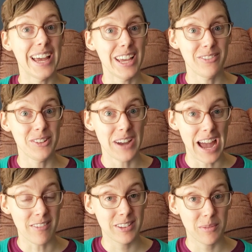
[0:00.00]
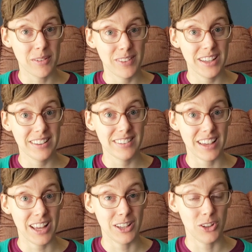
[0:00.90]
If you have some of these
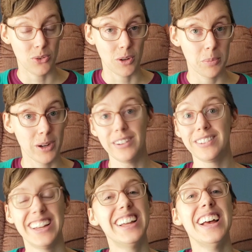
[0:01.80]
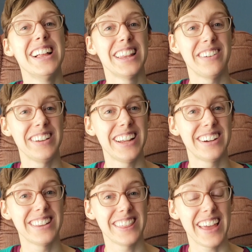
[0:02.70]
in your purse, let me
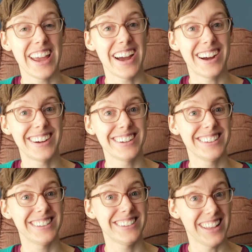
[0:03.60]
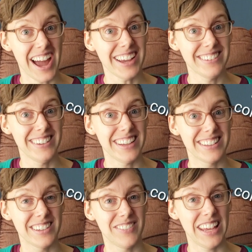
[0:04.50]
know that they are not
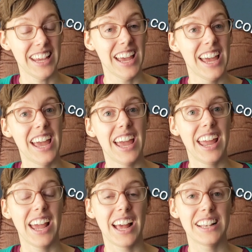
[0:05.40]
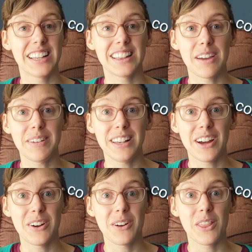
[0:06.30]
unique to me, and let me
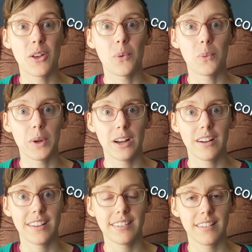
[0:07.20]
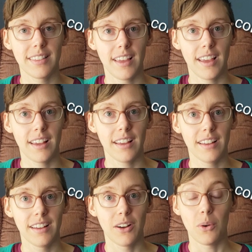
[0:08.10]
know the weirdest thing
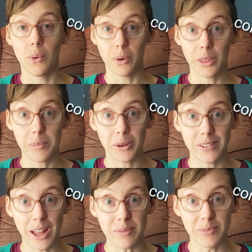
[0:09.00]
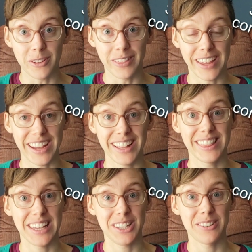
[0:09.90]
or the most helpful thing
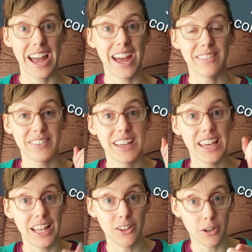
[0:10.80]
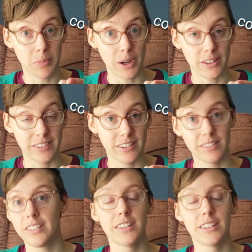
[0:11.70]
that you have in your purse,